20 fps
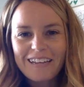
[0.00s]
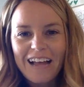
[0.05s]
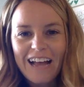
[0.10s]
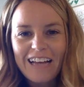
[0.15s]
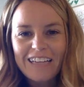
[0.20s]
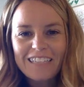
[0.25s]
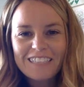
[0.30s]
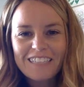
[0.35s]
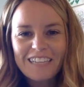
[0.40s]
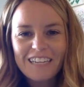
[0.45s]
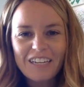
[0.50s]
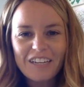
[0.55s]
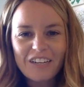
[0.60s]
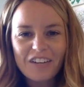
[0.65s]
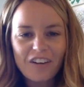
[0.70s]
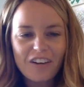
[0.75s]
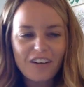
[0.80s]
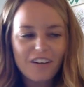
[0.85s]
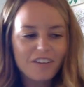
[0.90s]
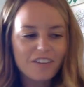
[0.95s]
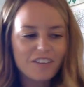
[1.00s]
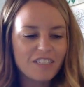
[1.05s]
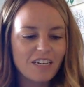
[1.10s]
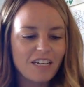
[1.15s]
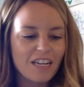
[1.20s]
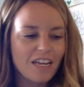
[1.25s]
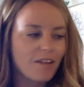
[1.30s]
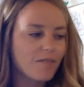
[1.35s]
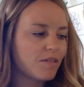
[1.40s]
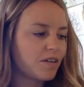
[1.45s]
Hi, second graders.
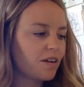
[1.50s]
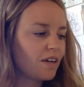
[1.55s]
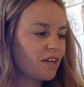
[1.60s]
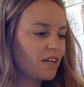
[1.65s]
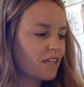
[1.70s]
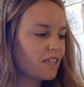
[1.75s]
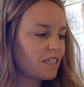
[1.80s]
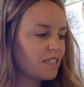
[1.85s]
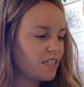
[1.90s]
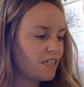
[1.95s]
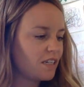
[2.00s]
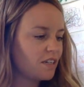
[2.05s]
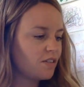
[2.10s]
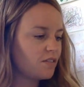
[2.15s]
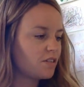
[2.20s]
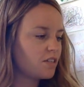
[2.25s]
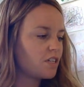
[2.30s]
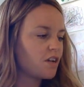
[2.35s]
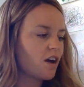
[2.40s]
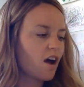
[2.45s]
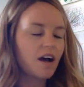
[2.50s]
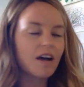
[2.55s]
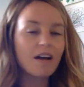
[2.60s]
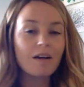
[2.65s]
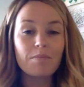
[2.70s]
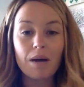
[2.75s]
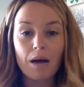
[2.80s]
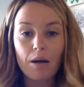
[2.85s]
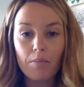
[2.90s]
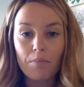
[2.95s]
Today we're going to continue to talk
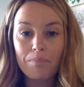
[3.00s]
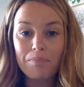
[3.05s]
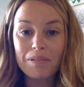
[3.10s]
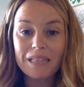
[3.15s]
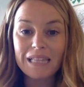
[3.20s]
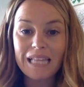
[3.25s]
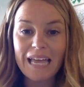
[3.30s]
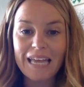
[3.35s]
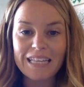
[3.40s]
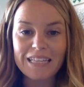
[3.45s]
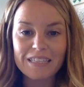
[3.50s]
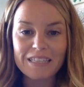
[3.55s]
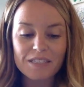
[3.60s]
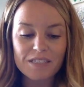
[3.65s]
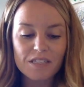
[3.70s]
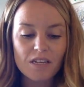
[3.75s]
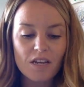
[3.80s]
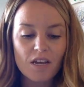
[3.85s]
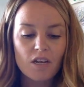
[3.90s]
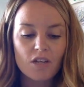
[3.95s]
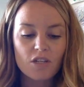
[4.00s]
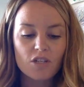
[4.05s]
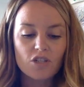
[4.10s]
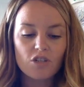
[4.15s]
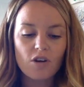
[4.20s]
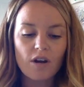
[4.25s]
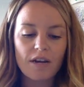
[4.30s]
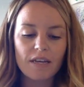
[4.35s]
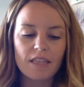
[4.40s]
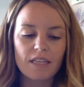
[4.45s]
about blends.
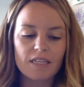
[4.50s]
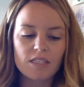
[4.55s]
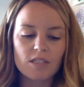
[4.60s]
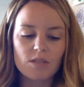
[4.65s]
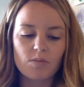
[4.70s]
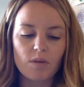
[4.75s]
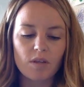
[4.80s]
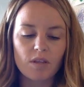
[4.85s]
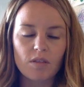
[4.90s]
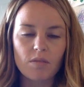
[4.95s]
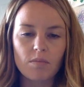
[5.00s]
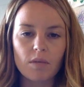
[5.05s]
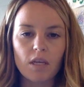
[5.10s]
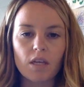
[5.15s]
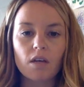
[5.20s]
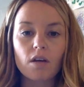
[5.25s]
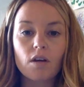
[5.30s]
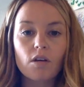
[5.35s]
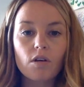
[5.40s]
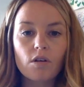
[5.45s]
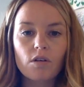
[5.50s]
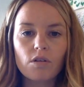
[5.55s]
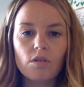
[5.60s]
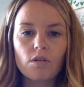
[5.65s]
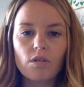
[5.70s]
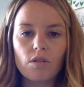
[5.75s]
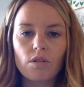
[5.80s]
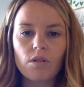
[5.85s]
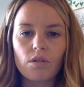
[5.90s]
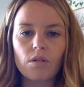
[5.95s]
Try this with me.
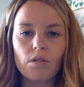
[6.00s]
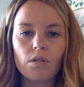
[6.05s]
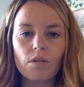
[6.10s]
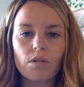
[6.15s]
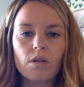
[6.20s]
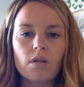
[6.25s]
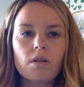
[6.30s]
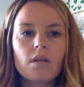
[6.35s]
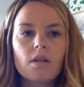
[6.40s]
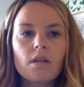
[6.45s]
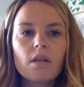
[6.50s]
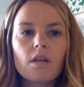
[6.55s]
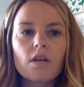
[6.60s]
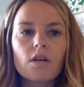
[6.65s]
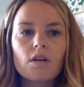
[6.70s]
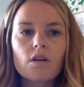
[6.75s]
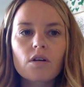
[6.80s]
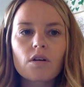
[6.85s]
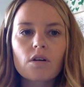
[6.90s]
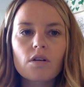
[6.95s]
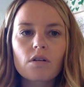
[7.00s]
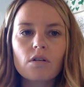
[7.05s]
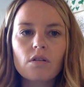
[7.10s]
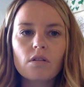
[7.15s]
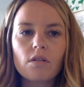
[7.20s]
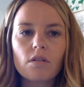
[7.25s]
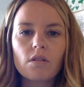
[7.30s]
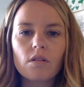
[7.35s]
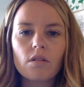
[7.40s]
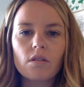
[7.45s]
Coal,
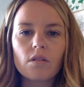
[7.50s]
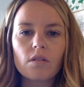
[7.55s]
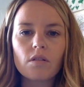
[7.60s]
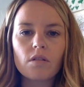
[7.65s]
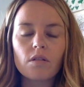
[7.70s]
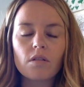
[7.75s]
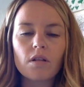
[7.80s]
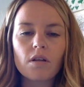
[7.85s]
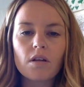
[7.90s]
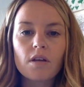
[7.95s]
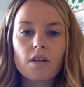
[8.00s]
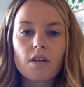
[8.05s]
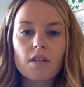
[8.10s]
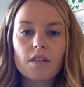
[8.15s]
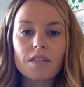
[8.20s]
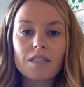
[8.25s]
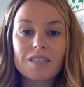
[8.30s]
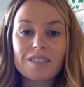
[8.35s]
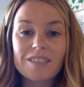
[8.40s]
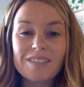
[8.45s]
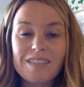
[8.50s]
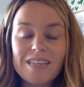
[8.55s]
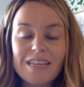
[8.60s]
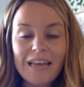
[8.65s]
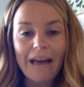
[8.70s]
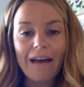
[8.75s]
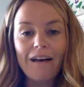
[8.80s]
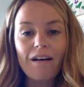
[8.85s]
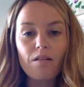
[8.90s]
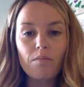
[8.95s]
coal. The
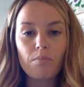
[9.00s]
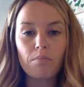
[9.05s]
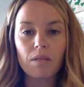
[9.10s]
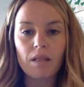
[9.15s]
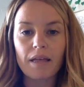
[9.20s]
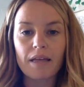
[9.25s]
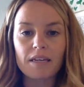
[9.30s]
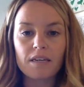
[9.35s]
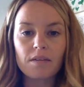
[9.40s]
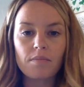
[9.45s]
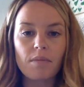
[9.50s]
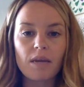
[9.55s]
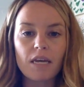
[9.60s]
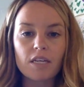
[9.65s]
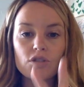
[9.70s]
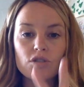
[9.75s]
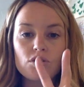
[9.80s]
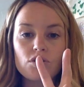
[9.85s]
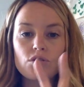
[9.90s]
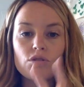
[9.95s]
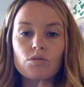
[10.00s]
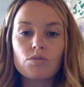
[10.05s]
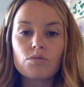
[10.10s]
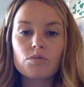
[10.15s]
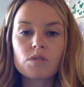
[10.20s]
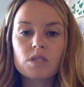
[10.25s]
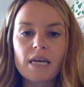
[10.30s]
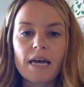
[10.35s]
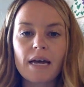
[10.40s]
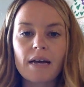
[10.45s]
CL blend makes two
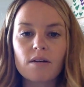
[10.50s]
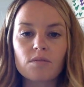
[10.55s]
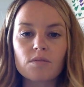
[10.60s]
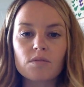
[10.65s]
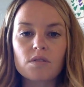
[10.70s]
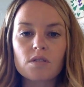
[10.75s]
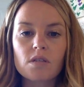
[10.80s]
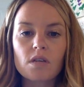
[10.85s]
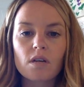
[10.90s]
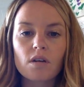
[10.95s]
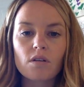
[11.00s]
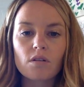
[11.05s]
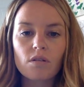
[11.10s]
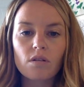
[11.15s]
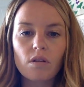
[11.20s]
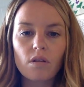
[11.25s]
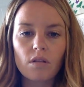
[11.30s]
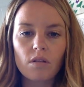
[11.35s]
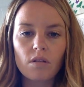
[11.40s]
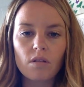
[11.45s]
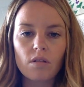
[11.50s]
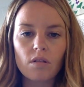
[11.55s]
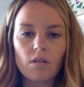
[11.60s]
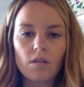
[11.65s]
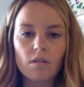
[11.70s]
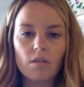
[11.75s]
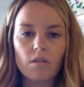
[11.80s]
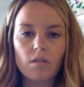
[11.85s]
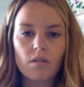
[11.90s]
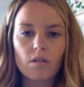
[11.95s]
sounds.
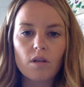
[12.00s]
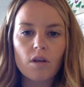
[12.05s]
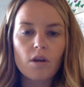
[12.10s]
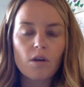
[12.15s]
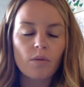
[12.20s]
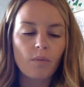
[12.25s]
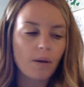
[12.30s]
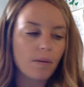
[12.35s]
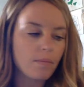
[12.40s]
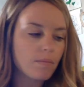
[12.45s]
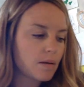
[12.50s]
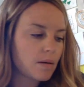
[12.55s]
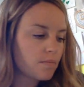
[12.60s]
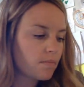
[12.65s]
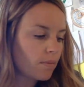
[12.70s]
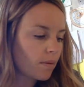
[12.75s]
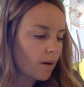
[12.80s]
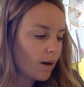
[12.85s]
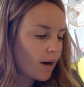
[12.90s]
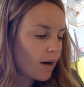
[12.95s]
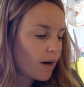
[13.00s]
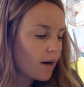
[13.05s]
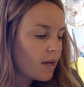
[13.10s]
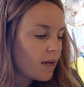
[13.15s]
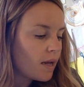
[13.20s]
Coal. Remember,